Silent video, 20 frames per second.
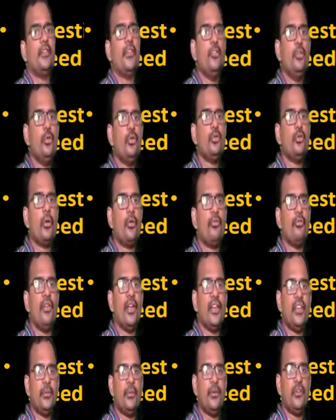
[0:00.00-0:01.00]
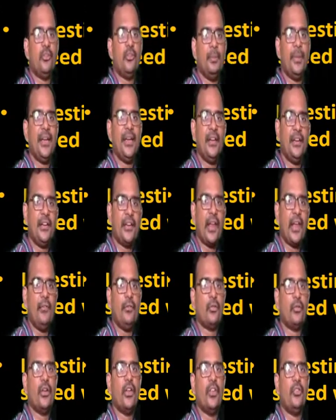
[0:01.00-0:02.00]
The use of variable speed
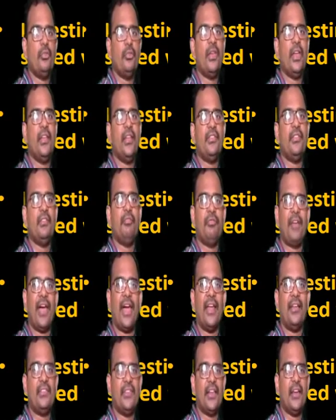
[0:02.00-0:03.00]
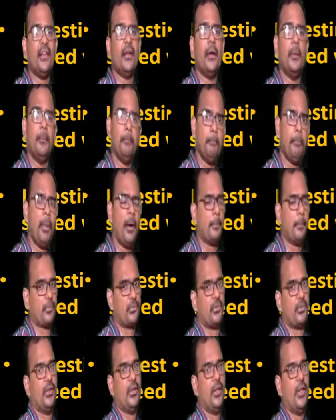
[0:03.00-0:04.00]
drives on HVAC fans and
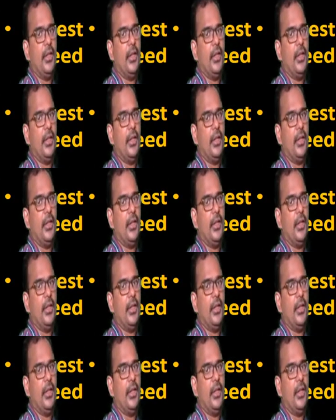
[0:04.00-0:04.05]
pumps.